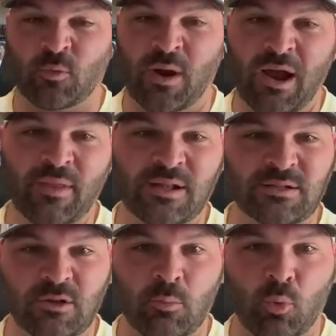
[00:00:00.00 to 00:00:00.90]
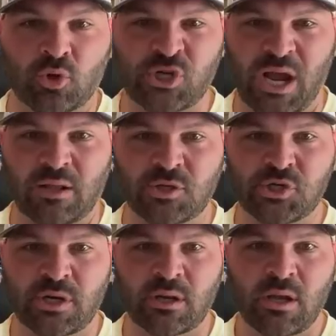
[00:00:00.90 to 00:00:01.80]
round, that's a little more
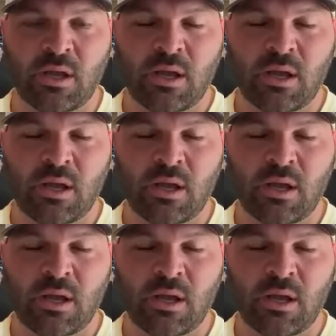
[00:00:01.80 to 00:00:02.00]
challenging.